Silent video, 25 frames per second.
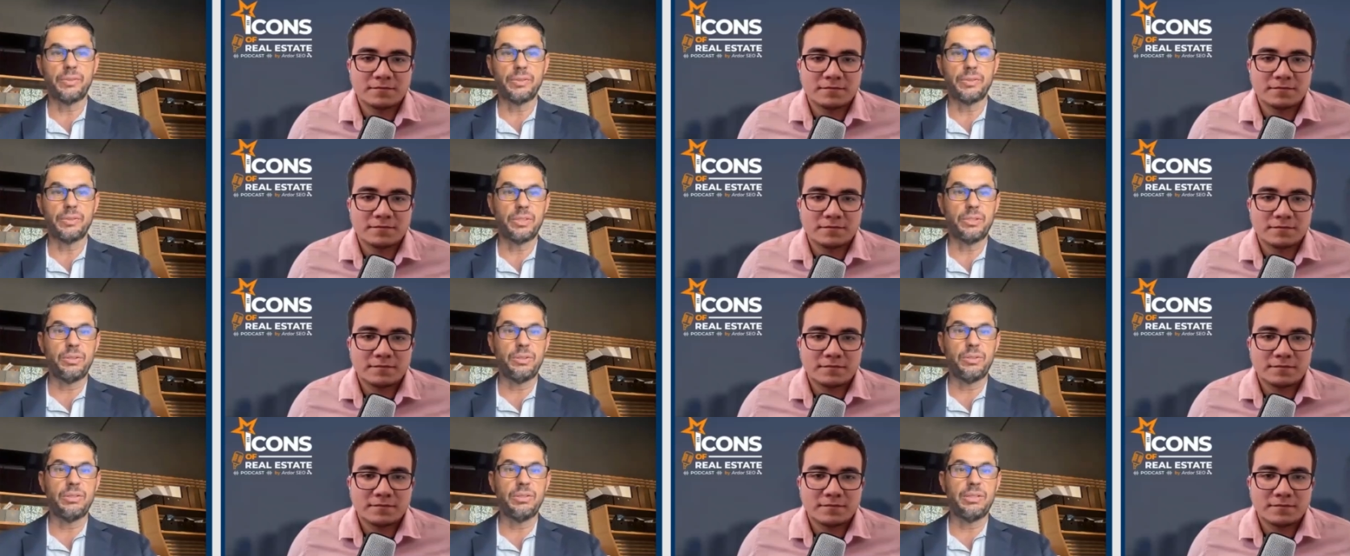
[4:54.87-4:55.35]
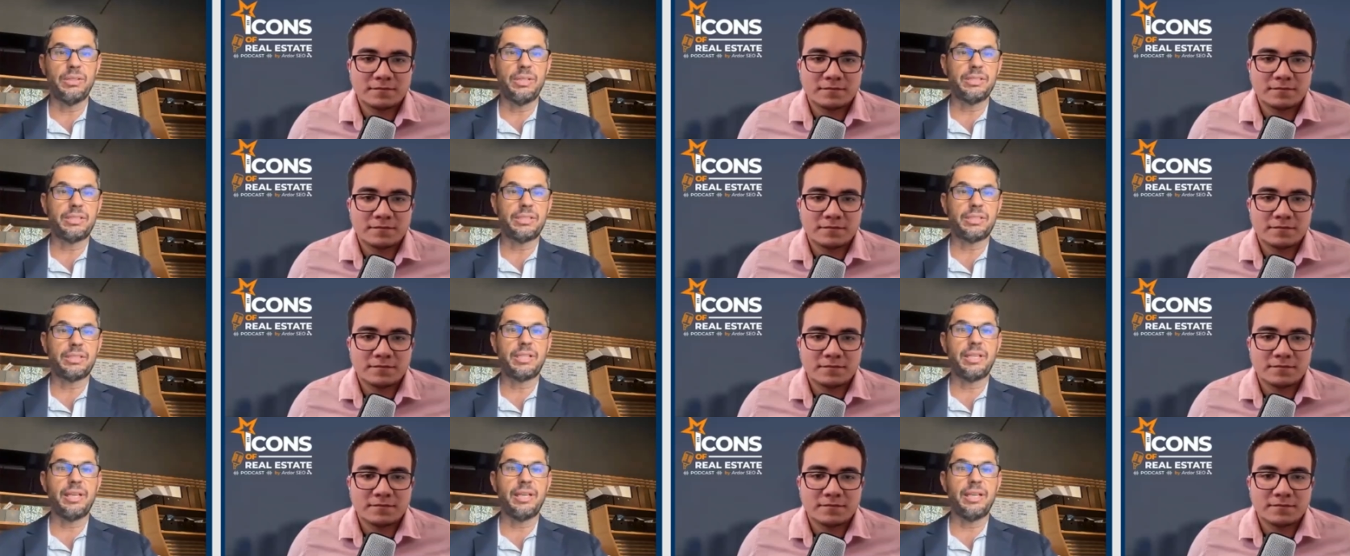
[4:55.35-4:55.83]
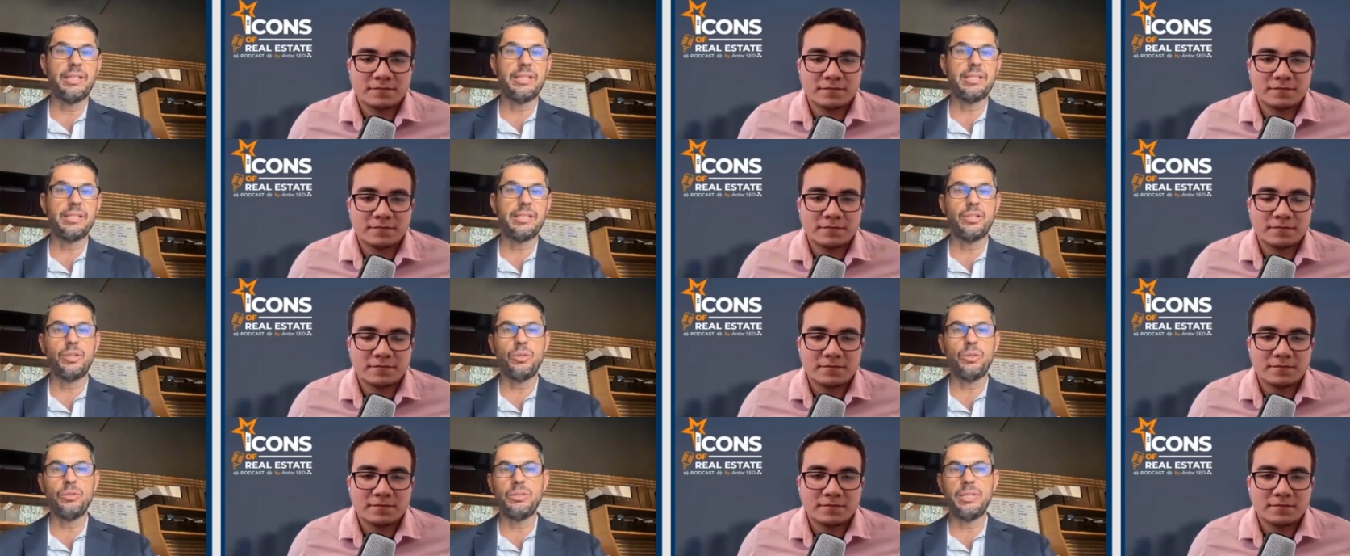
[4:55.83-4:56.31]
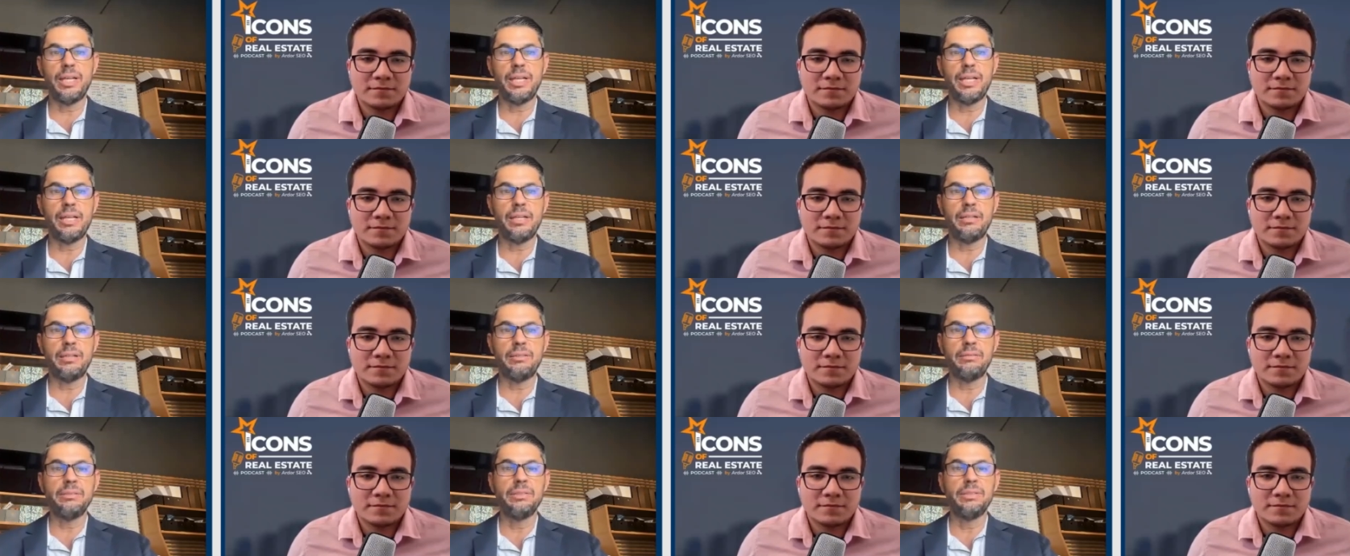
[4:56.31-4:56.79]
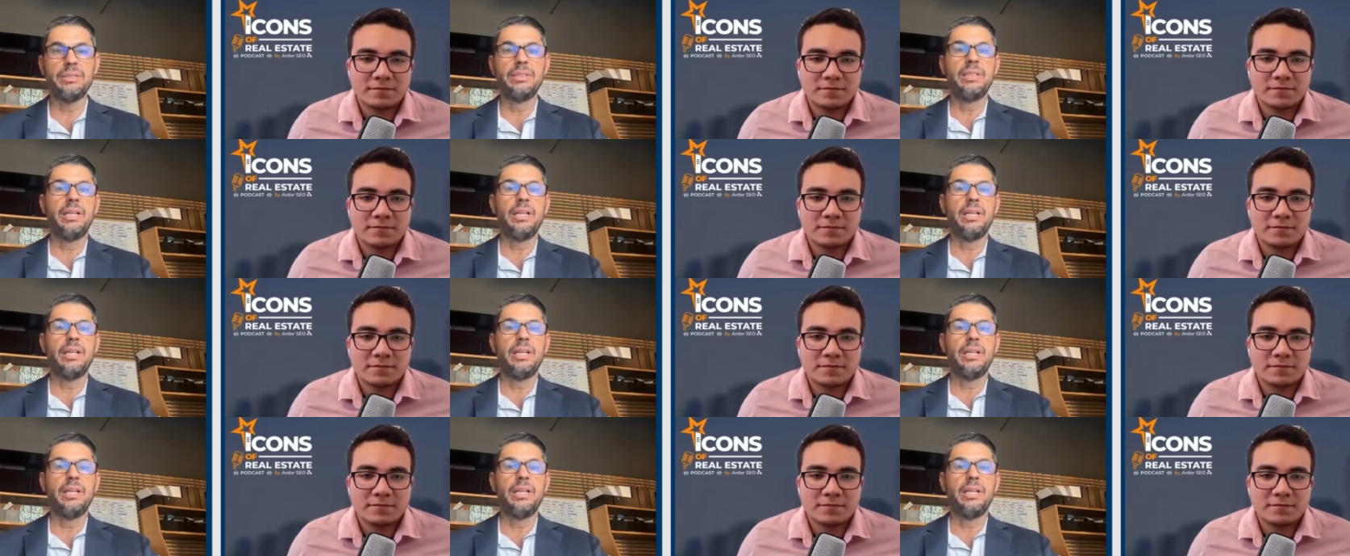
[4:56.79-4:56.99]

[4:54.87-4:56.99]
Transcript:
Speaker 1: So I kind of slowed down.